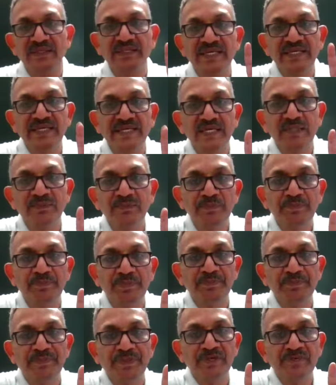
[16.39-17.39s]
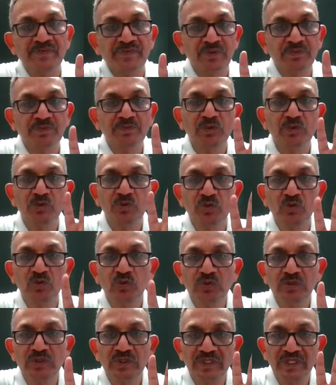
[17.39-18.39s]
They can be prepared from
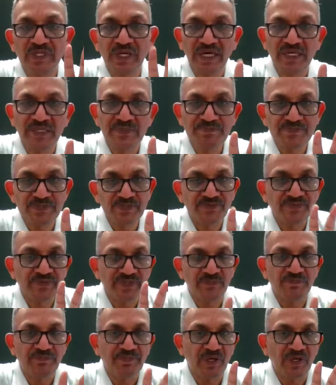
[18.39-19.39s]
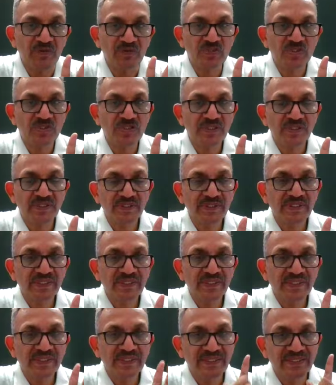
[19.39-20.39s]
two types of compounds.
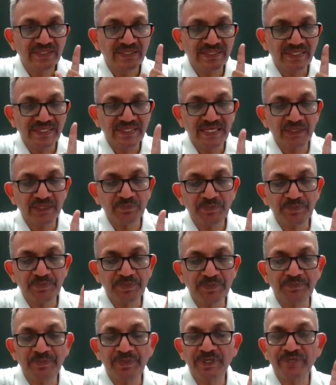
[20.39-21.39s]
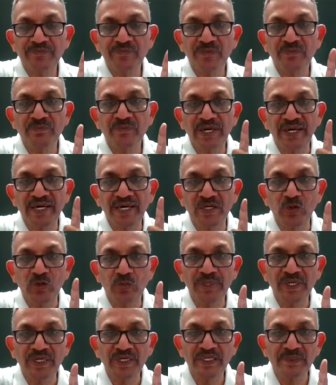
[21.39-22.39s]
They can be prepared from
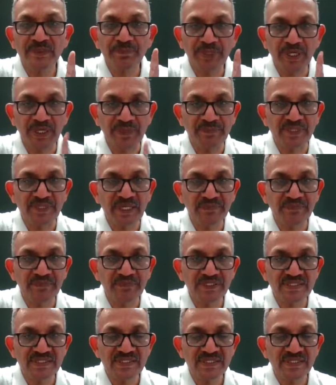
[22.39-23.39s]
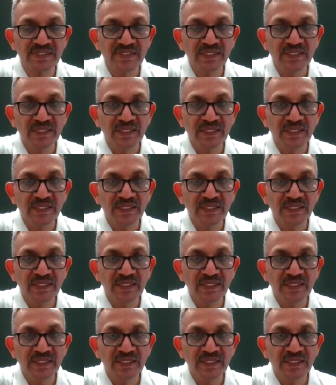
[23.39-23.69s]
aromatic primary amines.